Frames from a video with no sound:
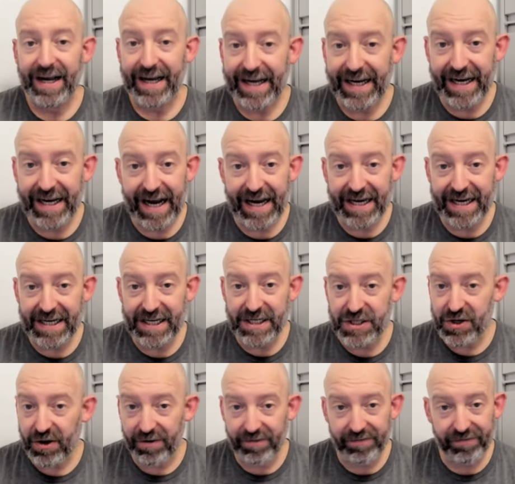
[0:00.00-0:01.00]
He's
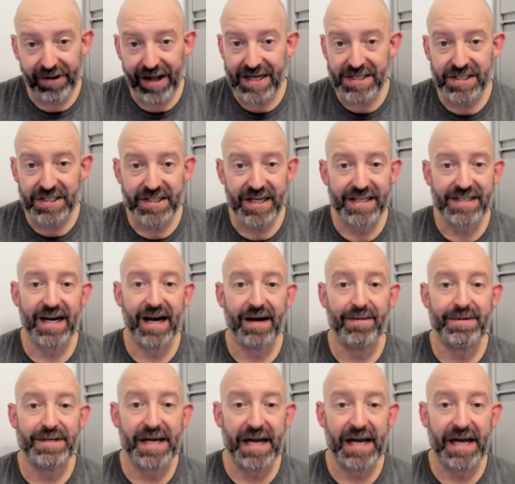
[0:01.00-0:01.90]
shown flashes at times.